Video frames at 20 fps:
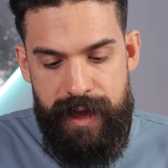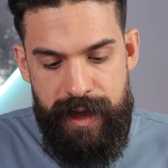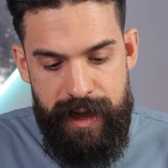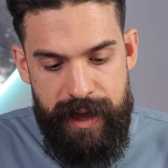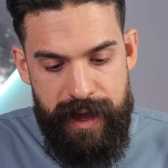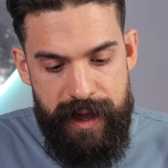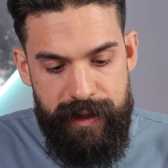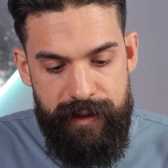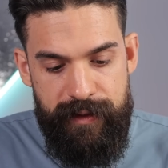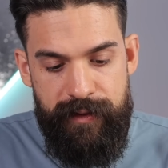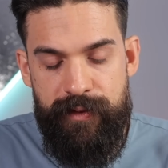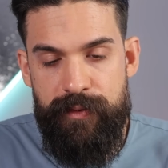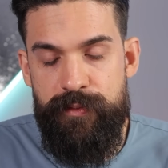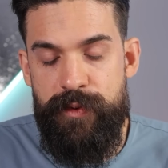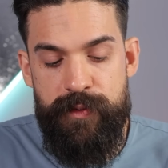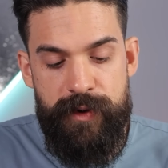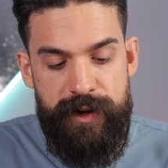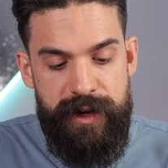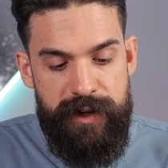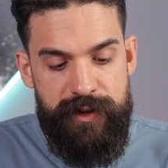and
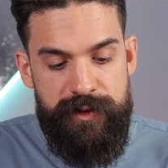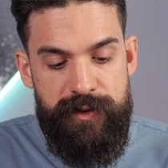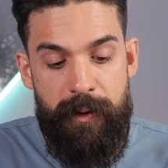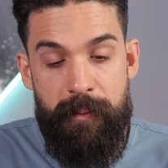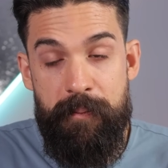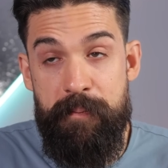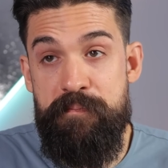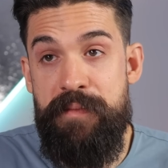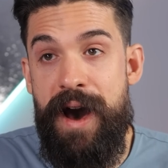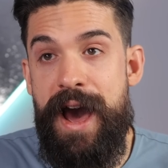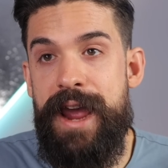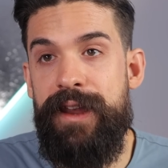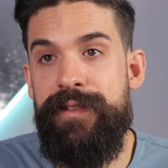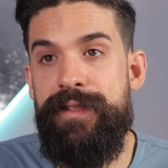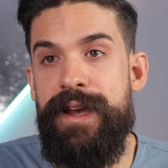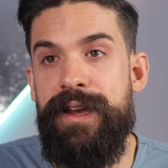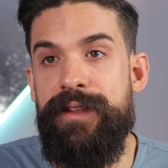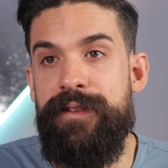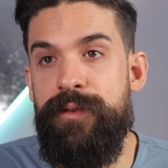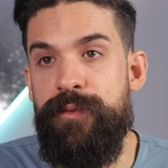we want to combine
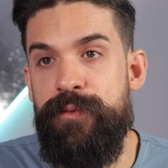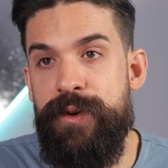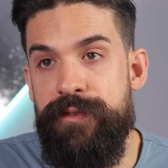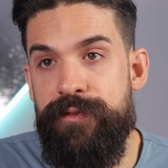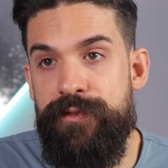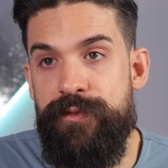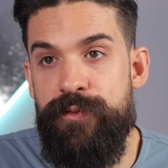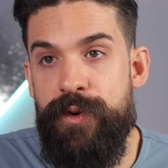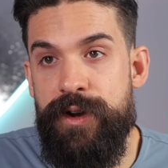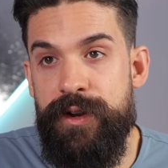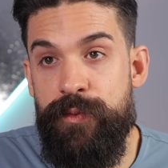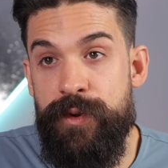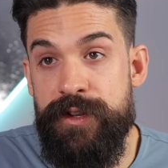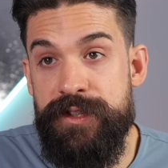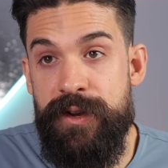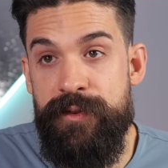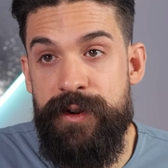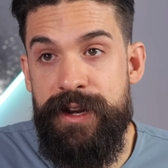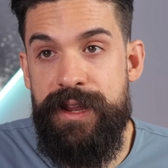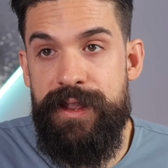that with what
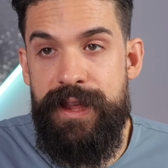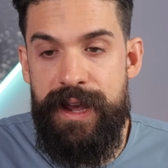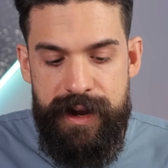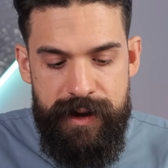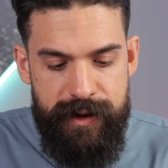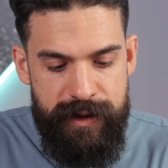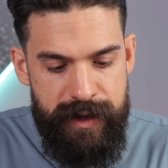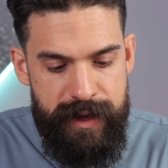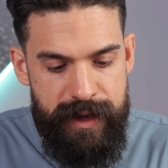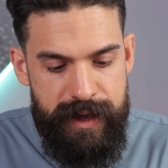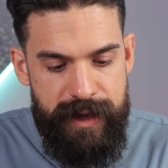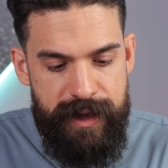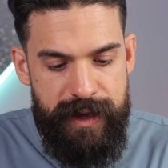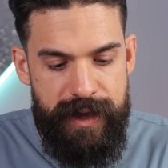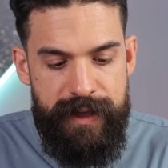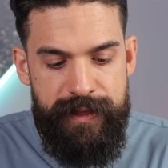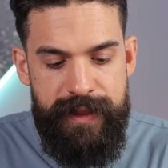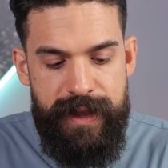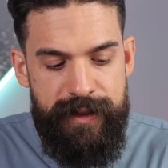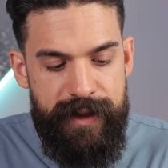was already there
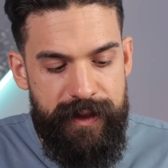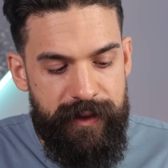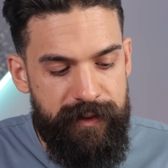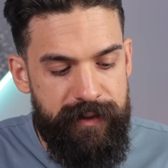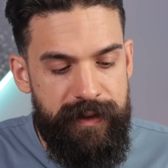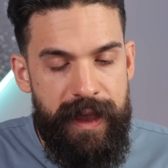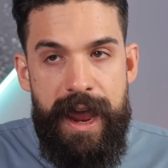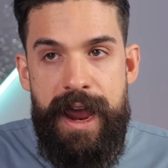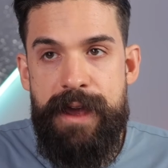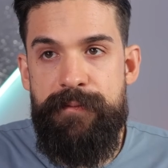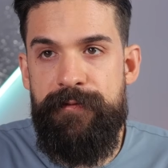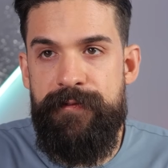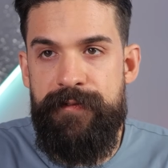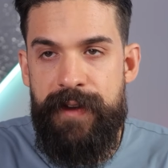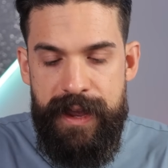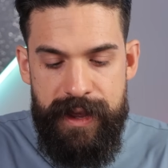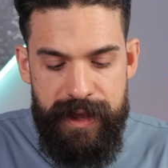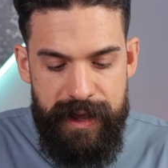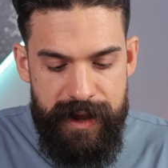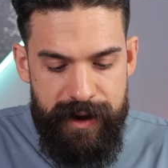and then the same
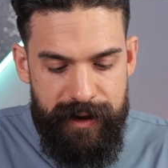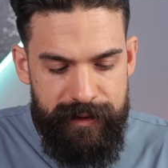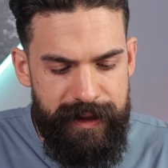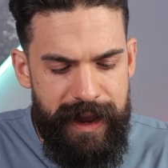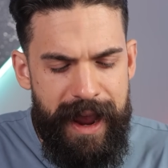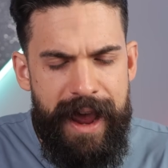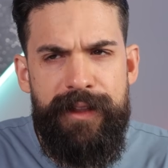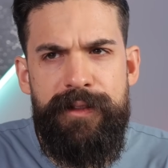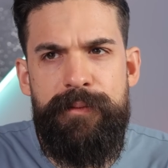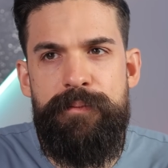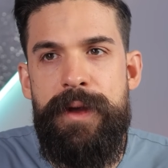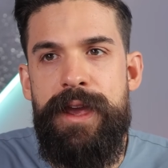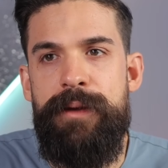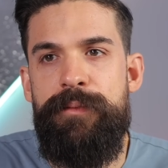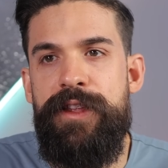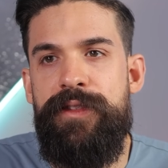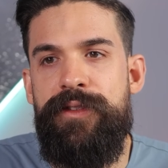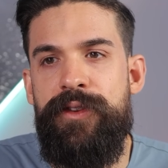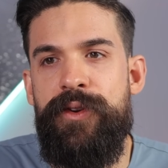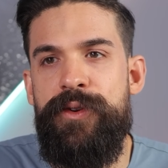thing here at the end
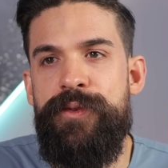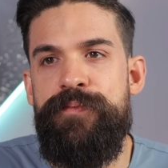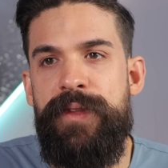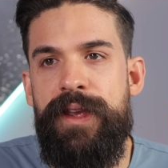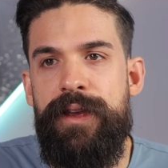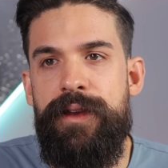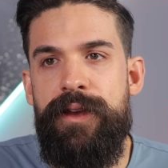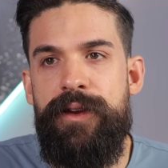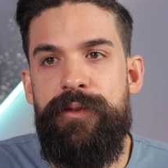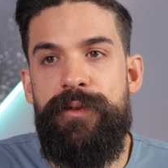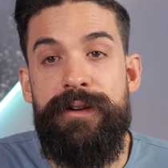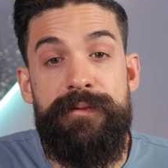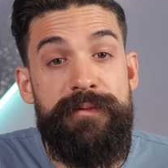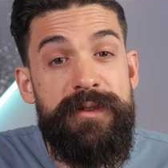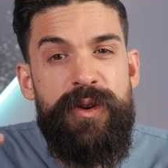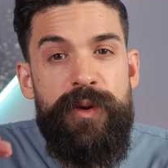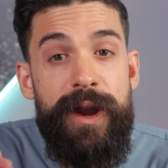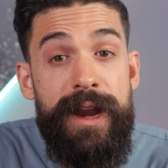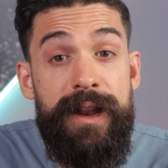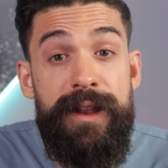maybe to well
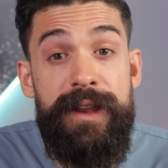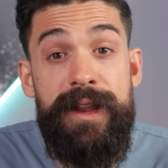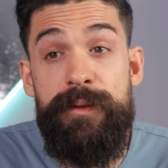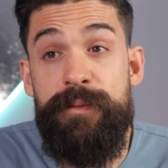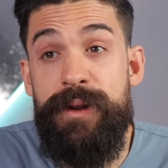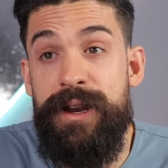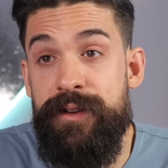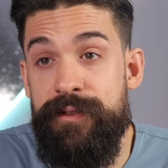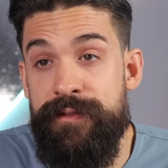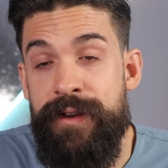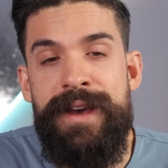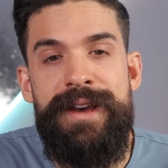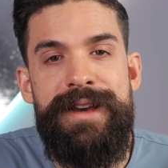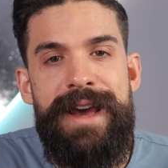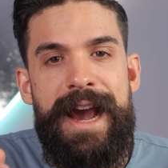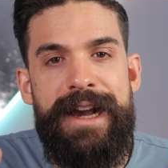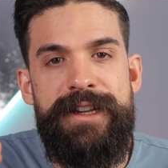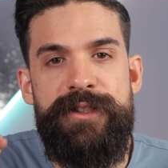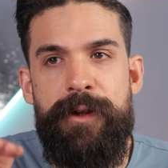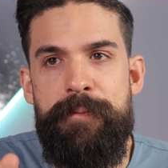create a little bit of
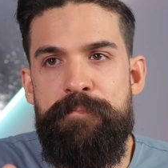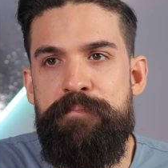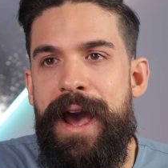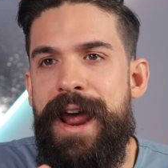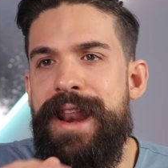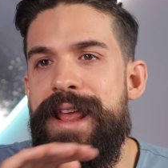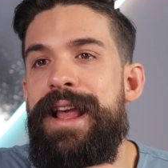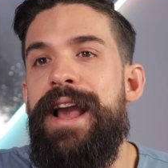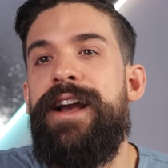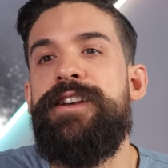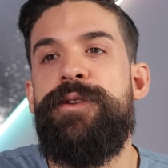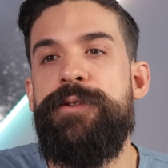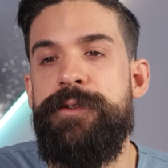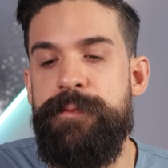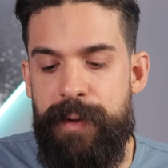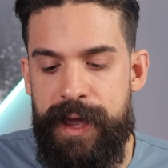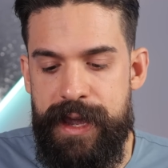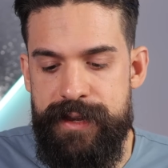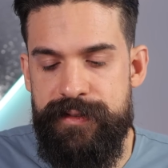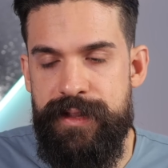extra padding extra
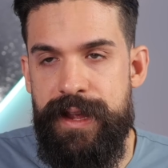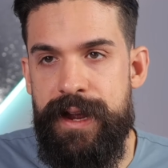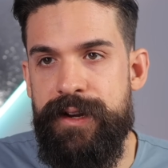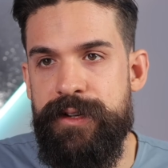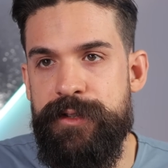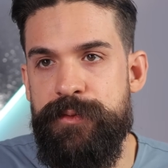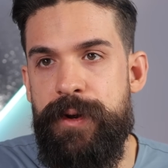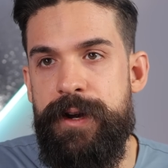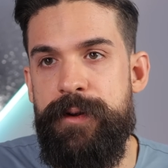space there as